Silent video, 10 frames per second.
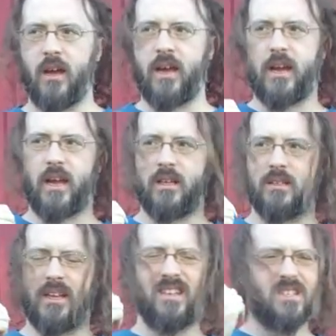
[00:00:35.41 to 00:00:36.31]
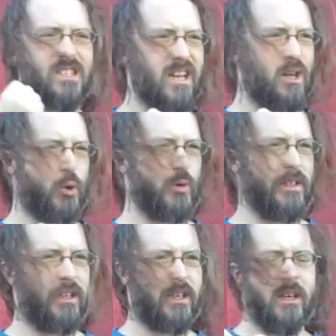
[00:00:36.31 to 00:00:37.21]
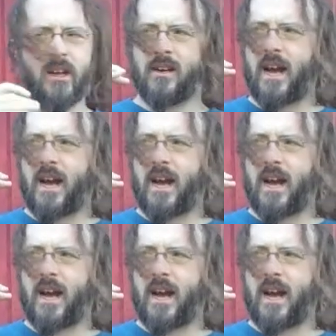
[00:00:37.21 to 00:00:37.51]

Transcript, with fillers: And instinctually,